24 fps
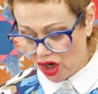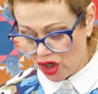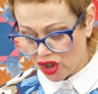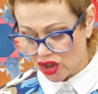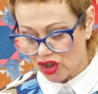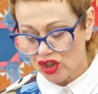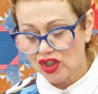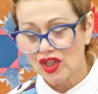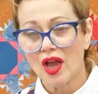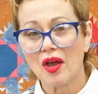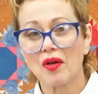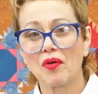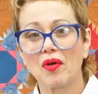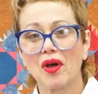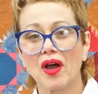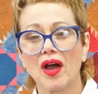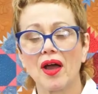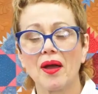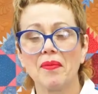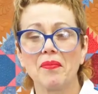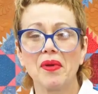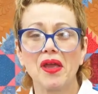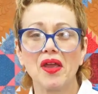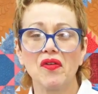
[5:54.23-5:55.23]
So
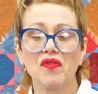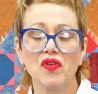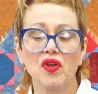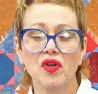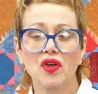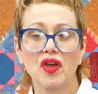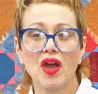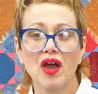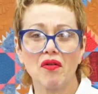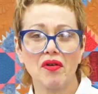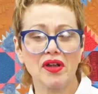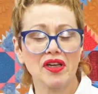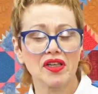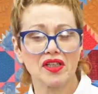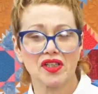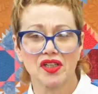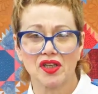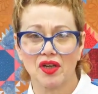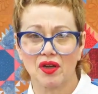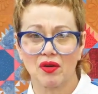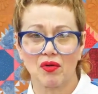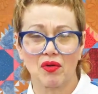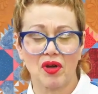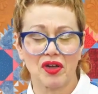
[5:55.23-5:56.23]
if you go
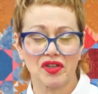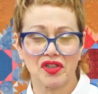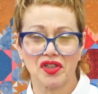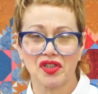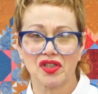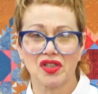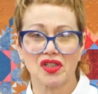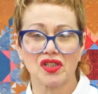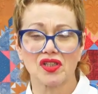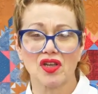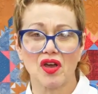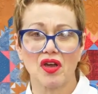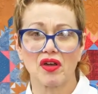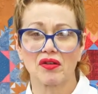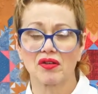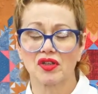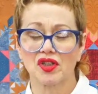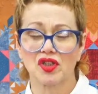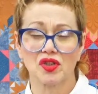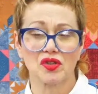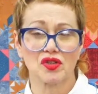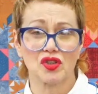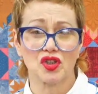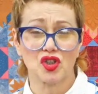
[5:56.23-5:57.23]
into just a sewing
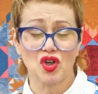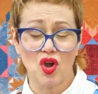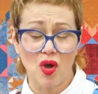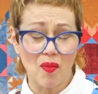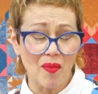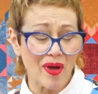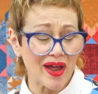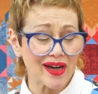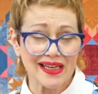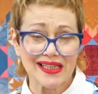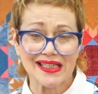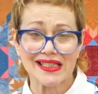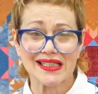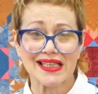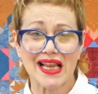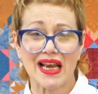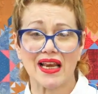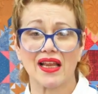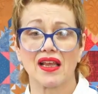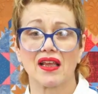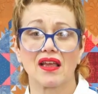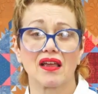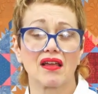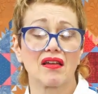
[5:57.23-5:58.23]
shop and it's
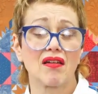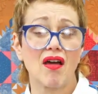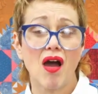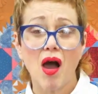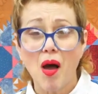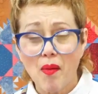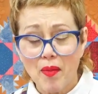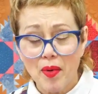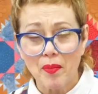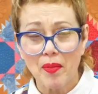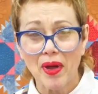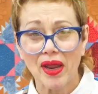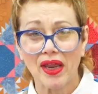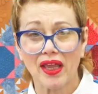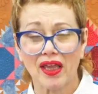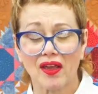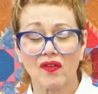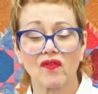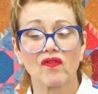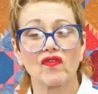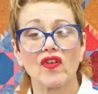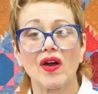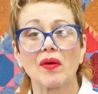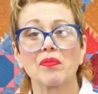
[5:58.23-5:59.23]
selling garment
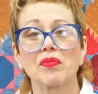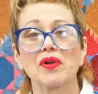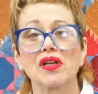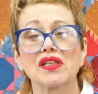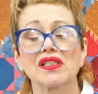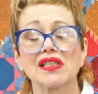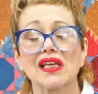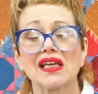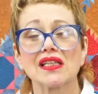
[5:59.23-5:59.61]
making fabrics,